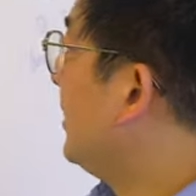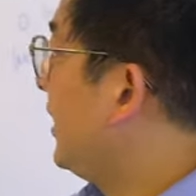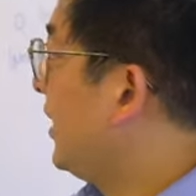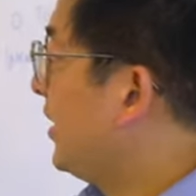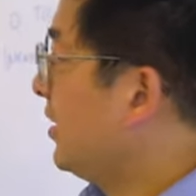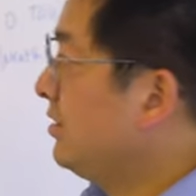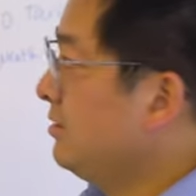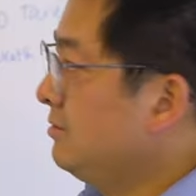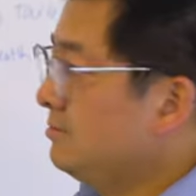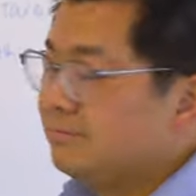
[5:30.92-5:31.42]

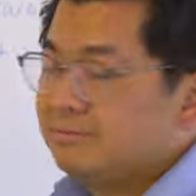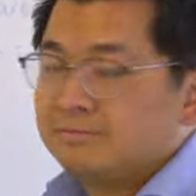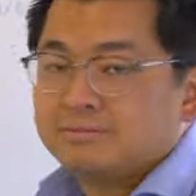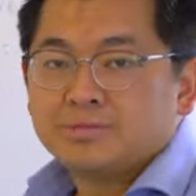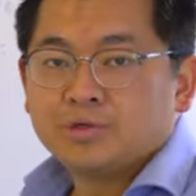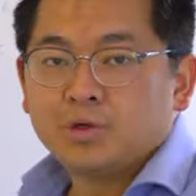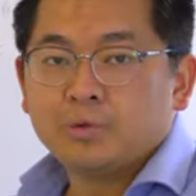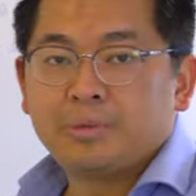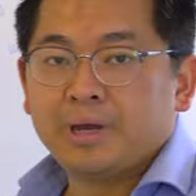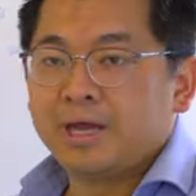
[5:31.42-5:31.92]
Here,
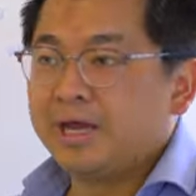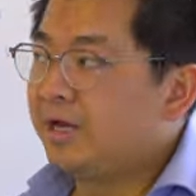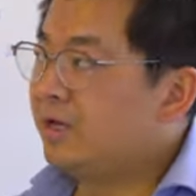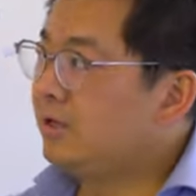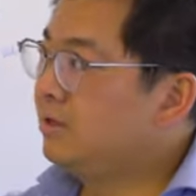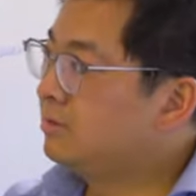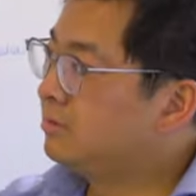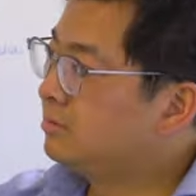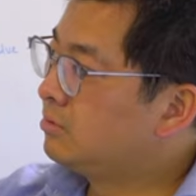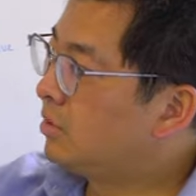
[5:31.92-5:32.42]
you
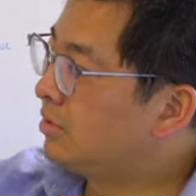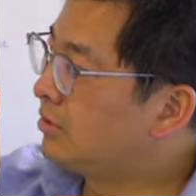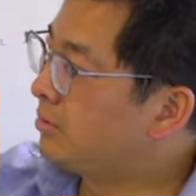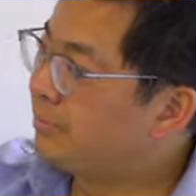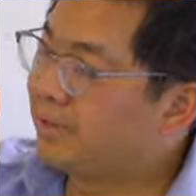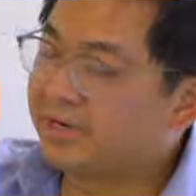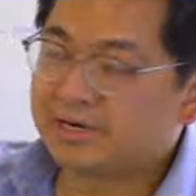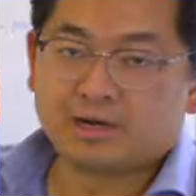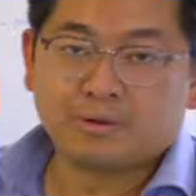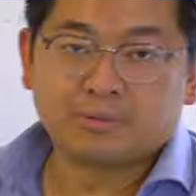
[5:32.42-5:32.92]
pay, well,
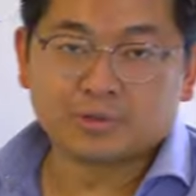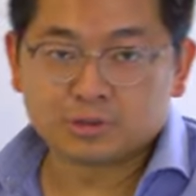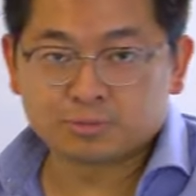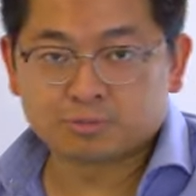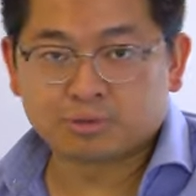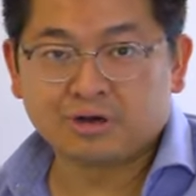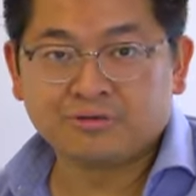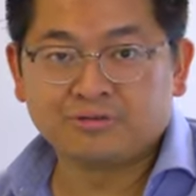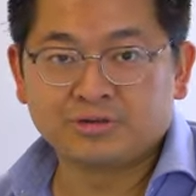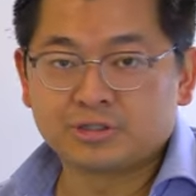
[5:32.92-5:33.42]
depending on how
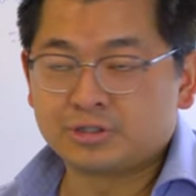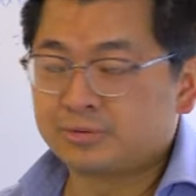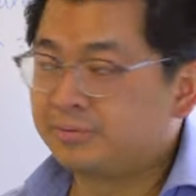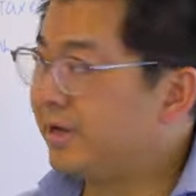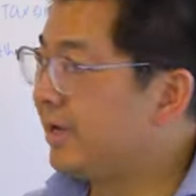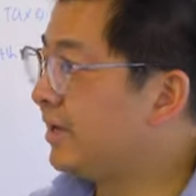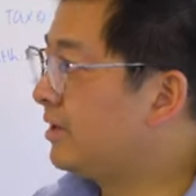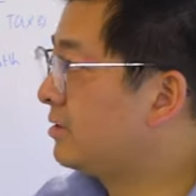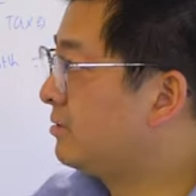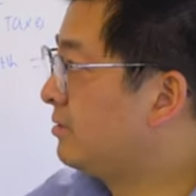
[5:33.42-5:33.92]
much profit you
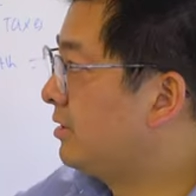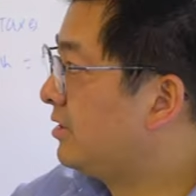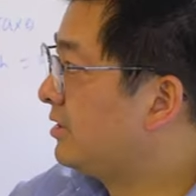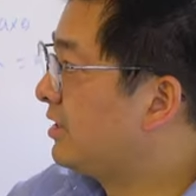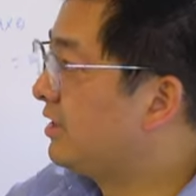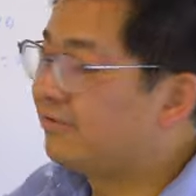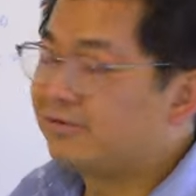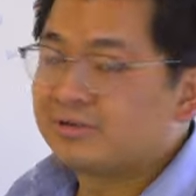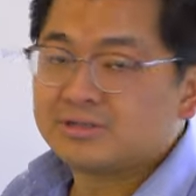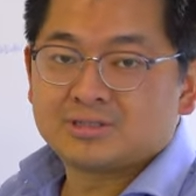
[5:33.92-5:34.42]
make, a
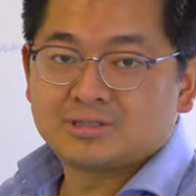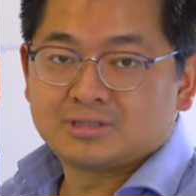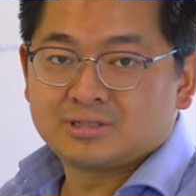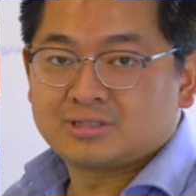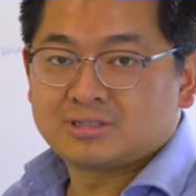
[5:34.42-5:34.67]
different